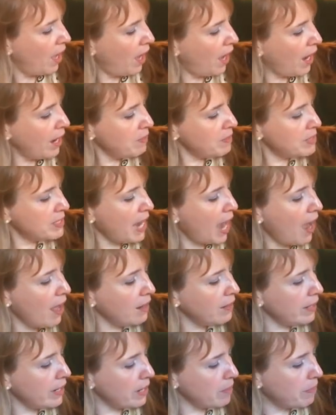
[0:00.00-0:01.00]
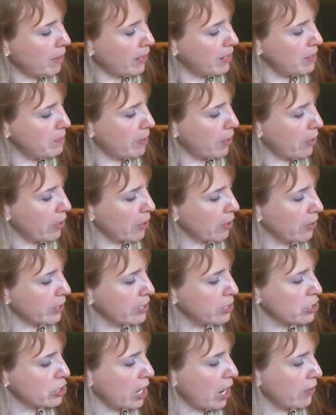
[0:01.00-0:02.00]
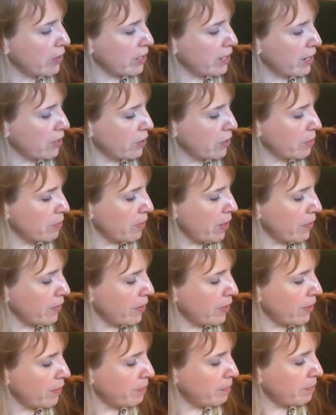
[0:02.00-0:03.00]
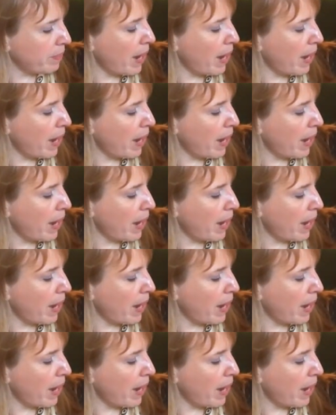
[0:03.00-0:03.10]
I'm telling, Penny Peregrine shouted at her brother,